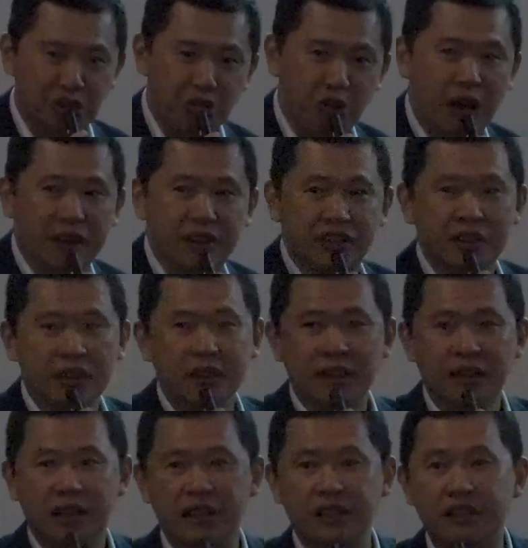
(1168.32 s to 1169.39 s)
giant.
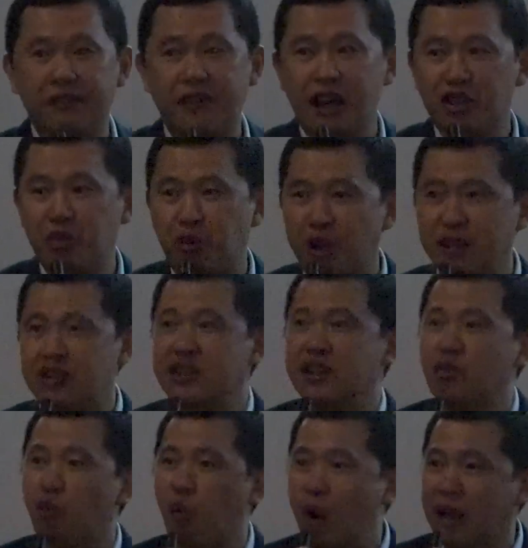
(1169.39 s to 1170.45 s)
And the vice
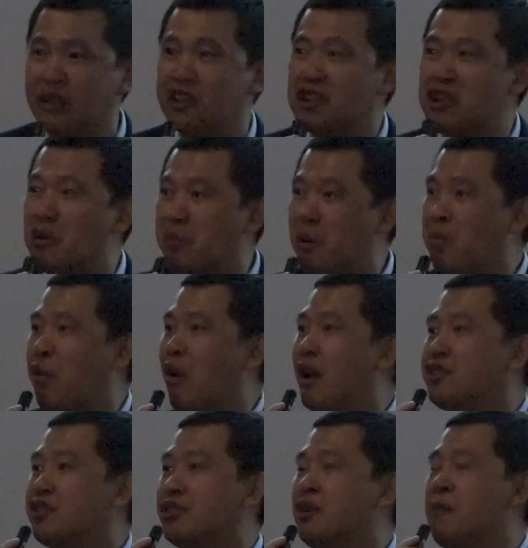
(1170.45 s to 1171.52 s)
president won the Nobel
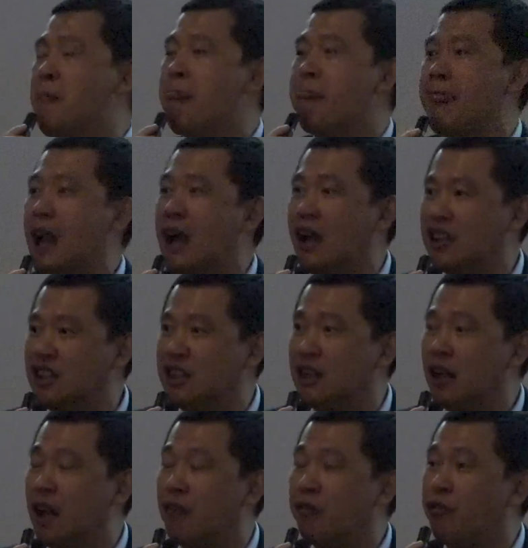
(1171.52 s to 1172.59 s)
Prize
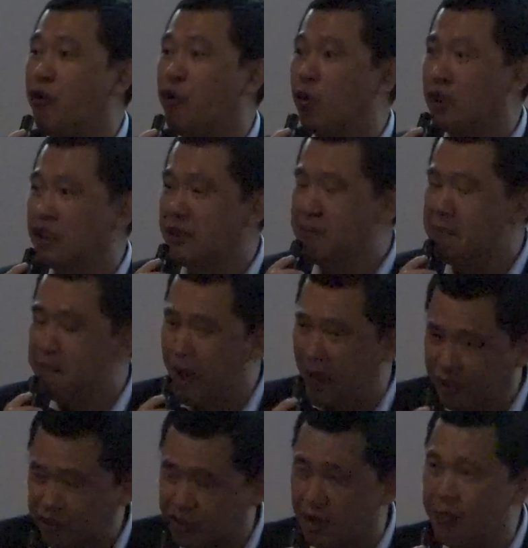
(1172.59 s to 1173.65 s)
in
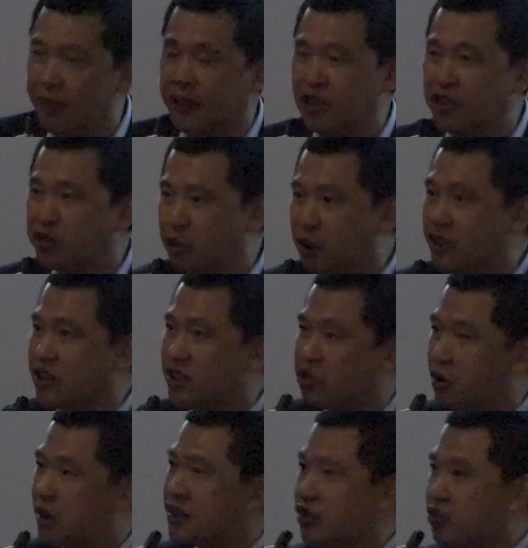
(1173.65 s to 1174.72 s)
medicine in
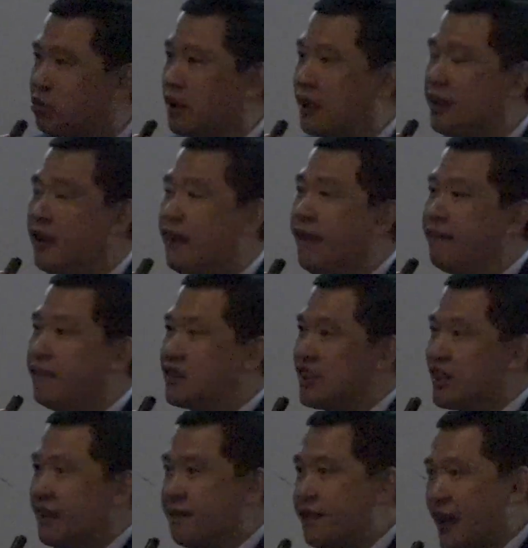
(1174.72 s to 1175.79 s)
2023 for the
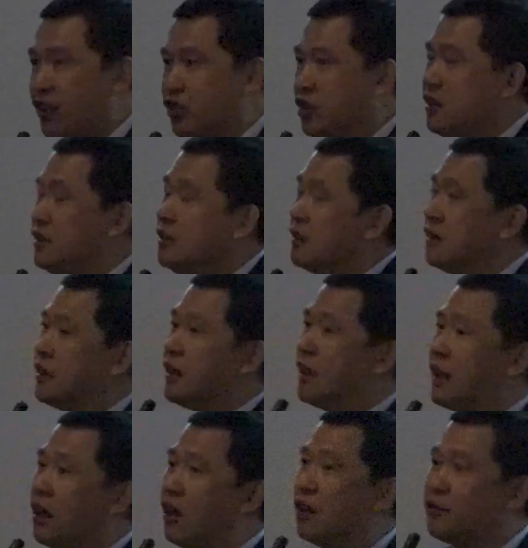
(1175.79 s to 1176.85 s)
invention
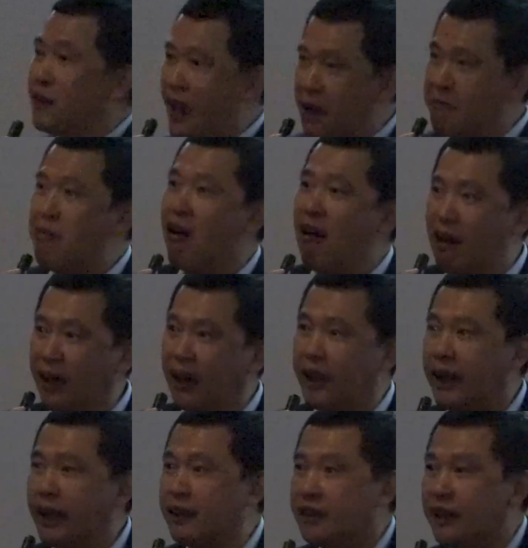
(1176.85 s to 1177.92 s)
of
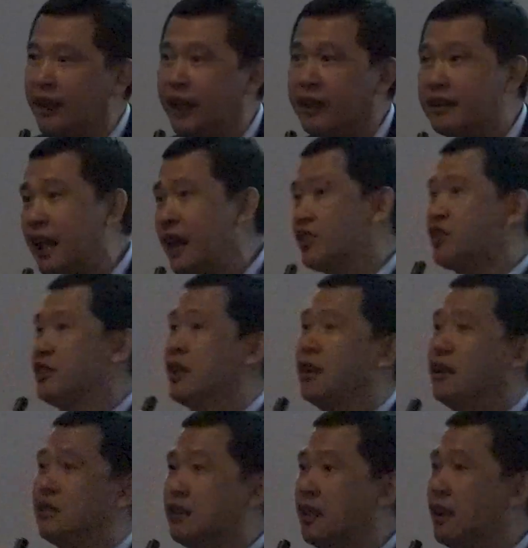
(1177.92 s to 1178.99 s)
mRNA, and that's the